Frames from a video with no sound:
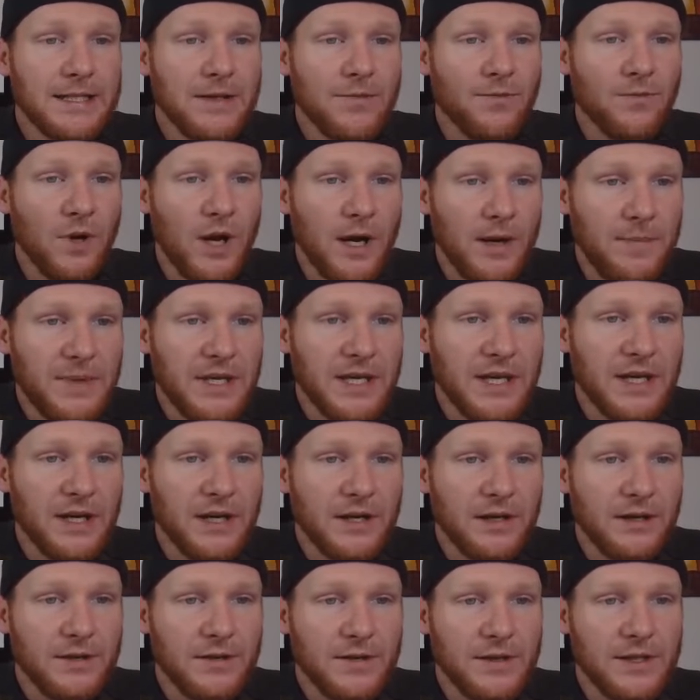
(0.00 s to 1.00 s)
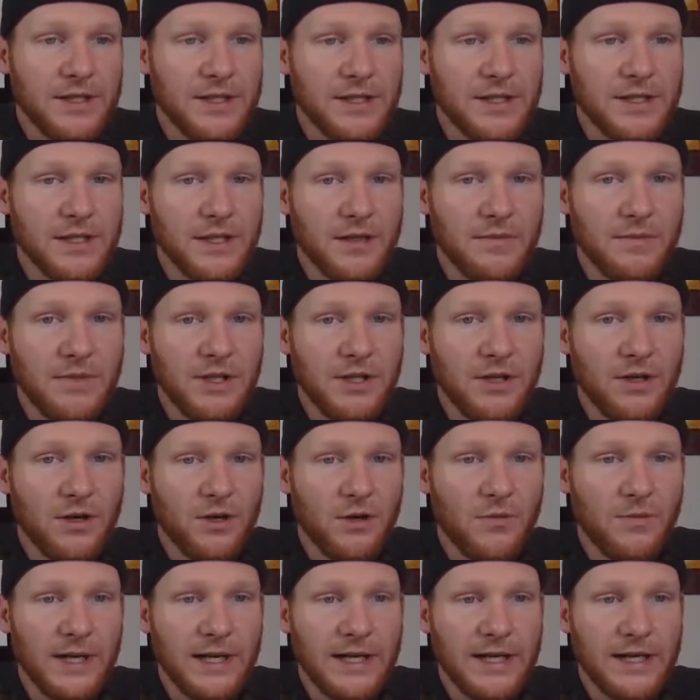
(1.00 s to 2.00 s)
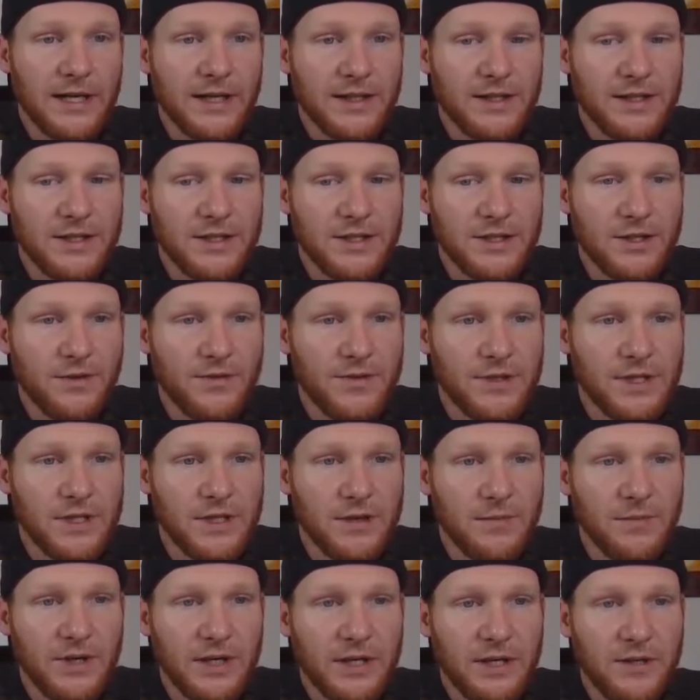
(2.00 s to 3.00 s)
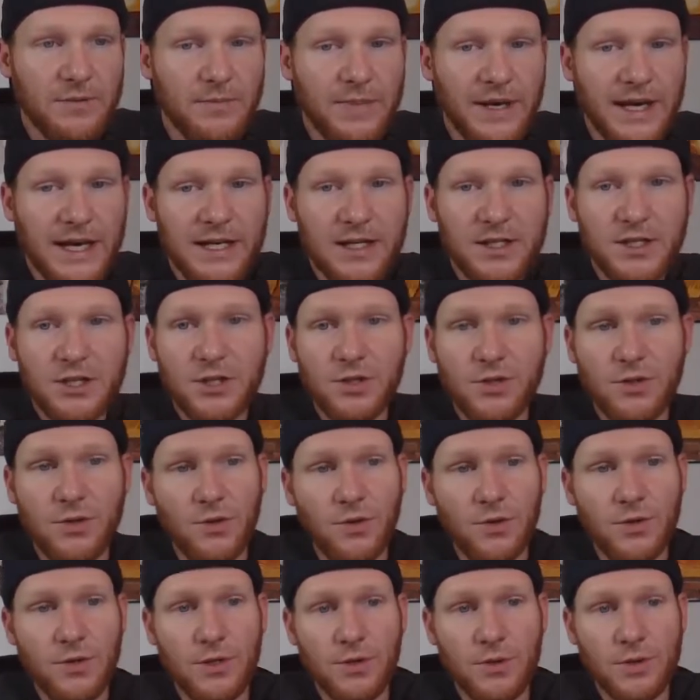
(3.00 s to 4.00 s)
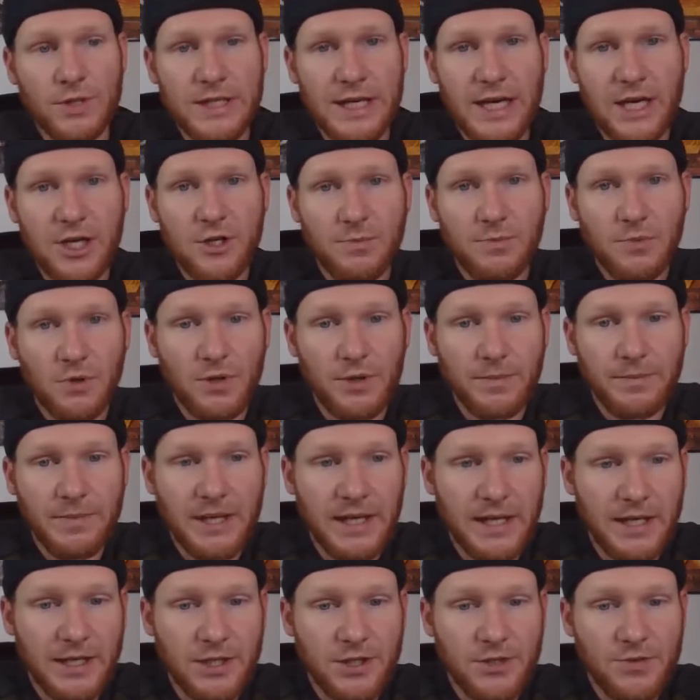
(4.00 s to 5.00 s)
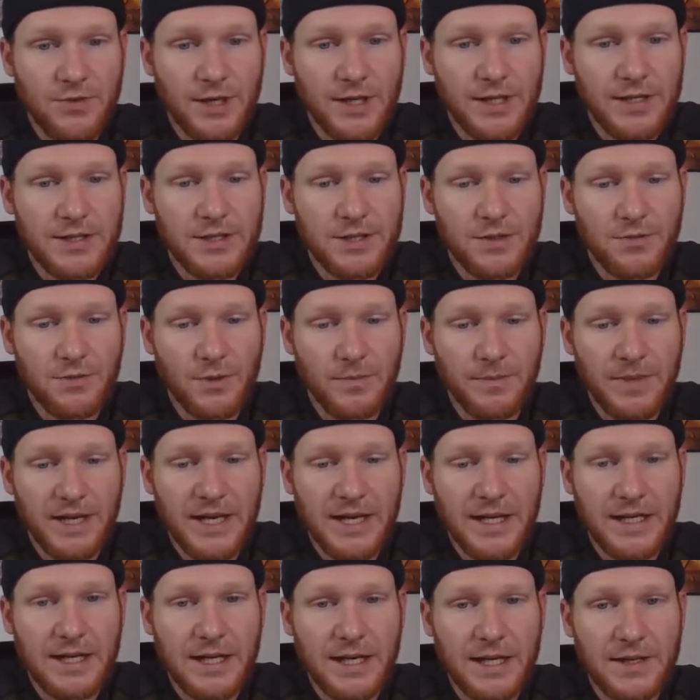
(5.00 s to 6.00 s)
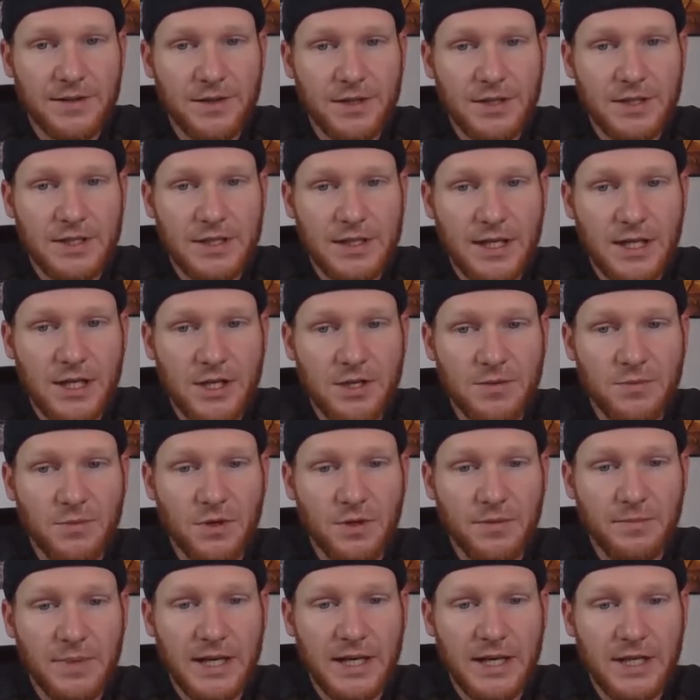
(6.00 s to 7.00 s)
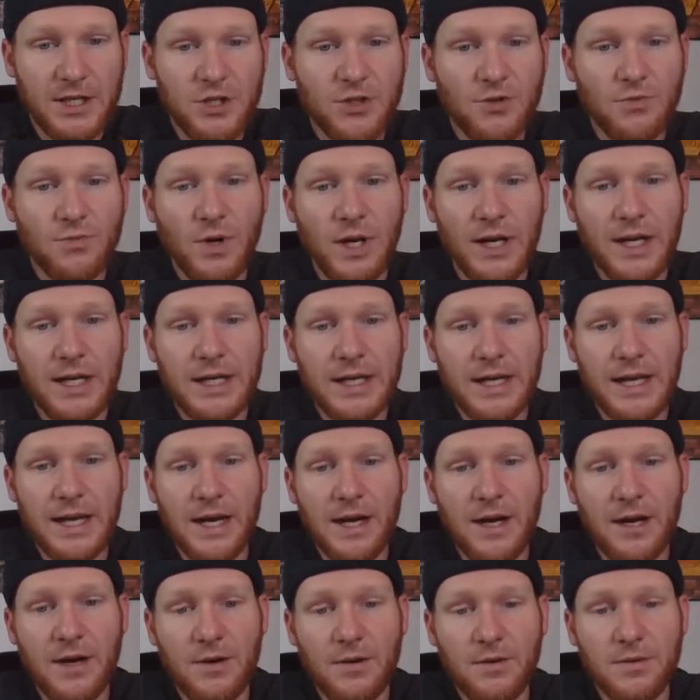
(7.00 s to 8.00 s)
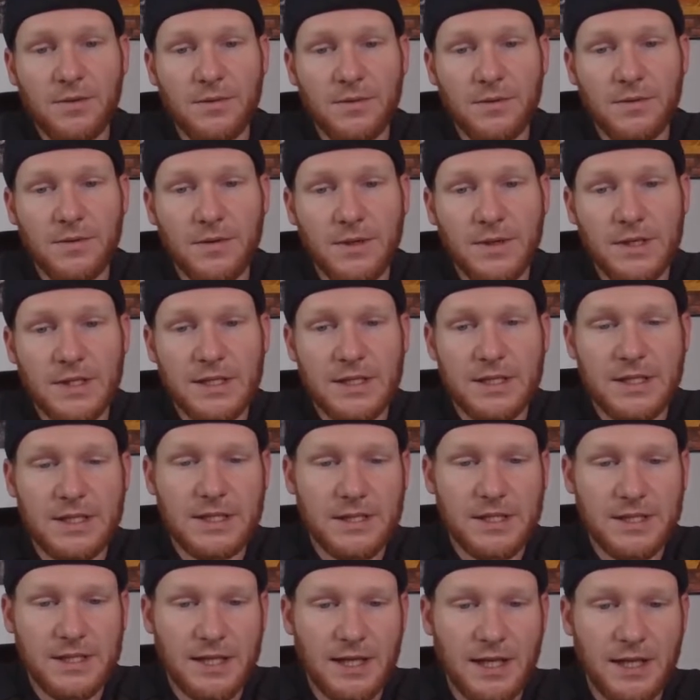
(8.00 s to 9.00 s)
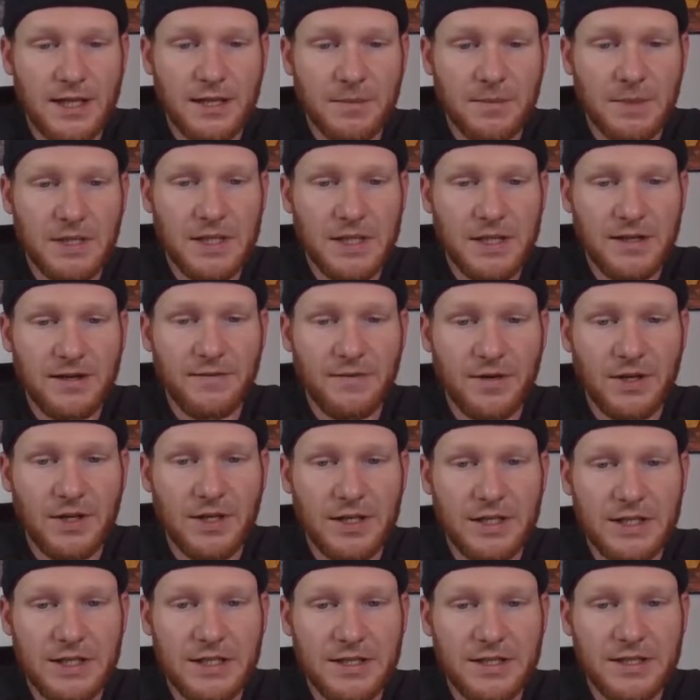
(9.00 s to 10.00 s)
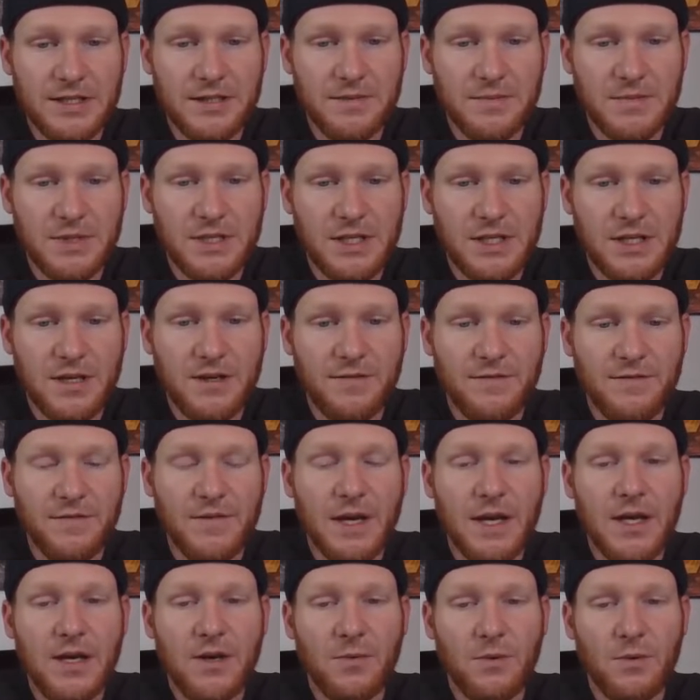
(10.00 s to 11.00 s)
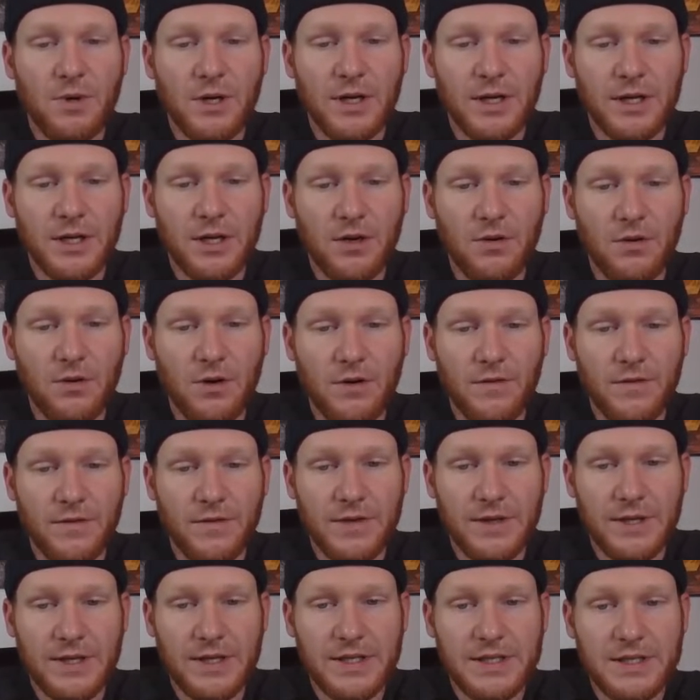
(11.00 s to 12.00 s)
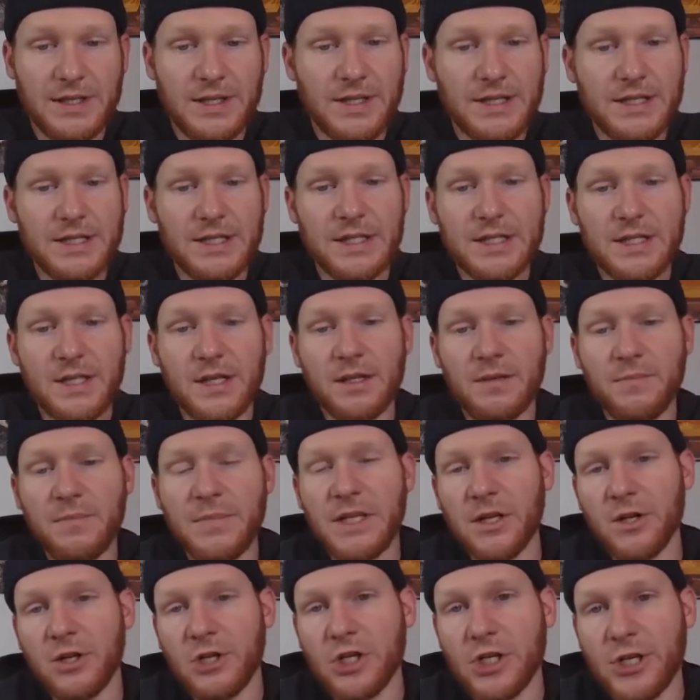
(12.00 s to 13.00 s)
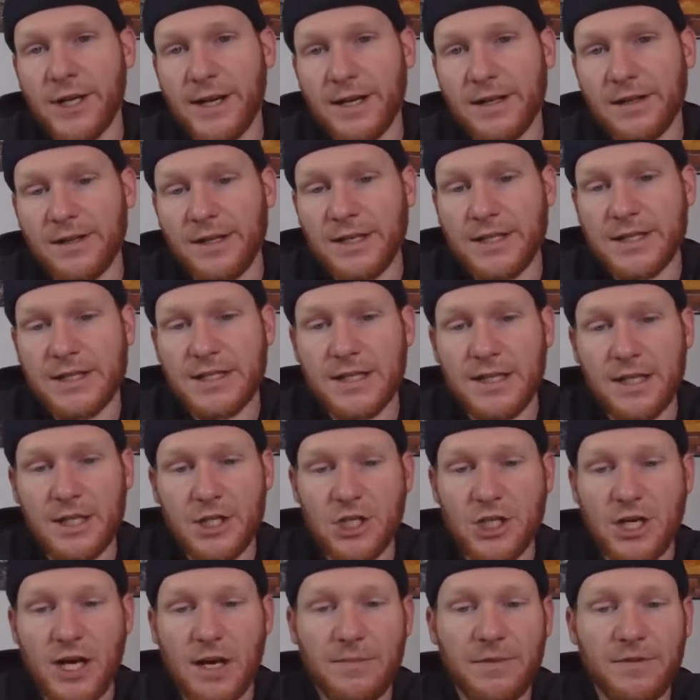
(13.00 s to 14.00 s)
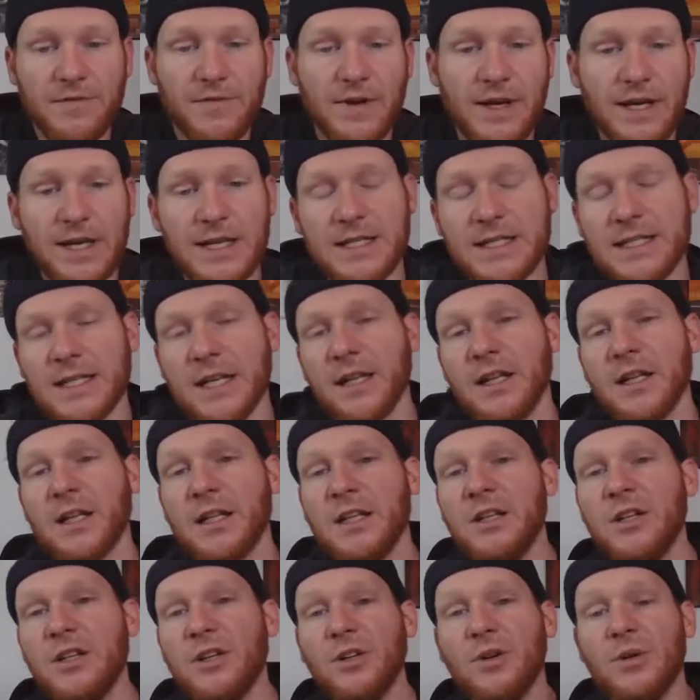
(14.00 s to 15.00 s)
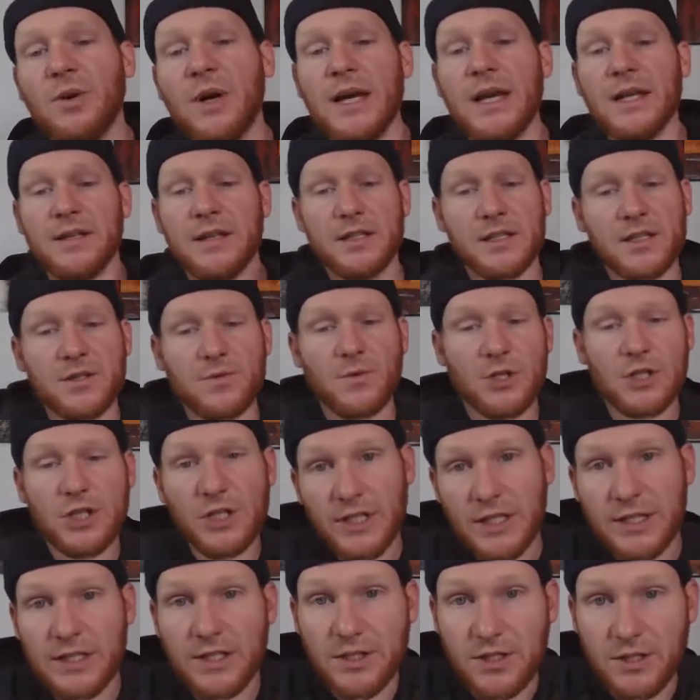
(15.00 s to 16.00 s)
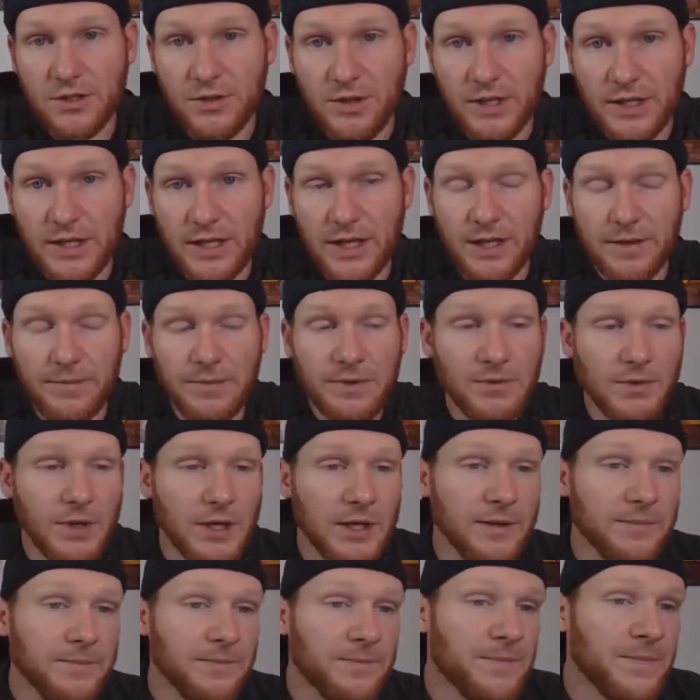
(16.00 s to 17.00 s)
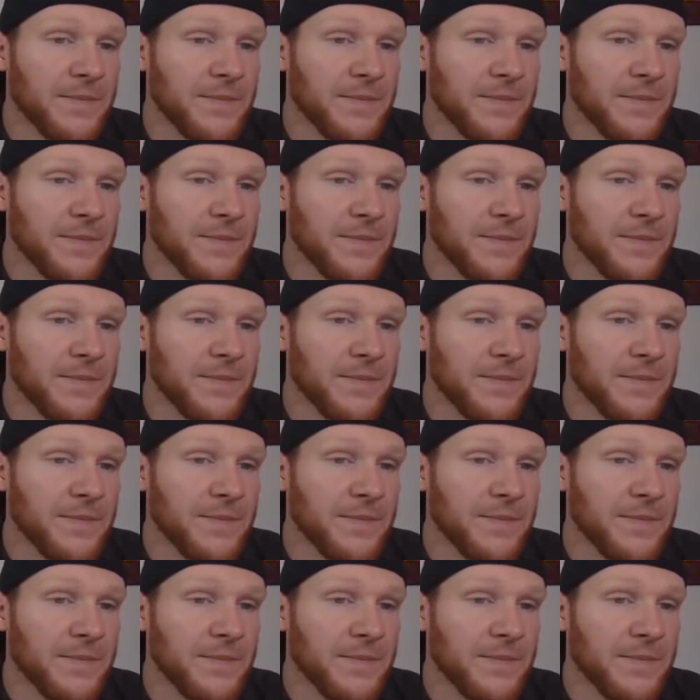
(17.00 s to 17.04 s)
Up here, this is going to be your home icon. This is always going to bring you back to your dashboard page, right? So we're back at the dashboard page. Right now, this is telling me that I've already done some stuff. We're going to go over this. So this is going to be your checklist that Shopify is telling you this is what you need to do to get up and running.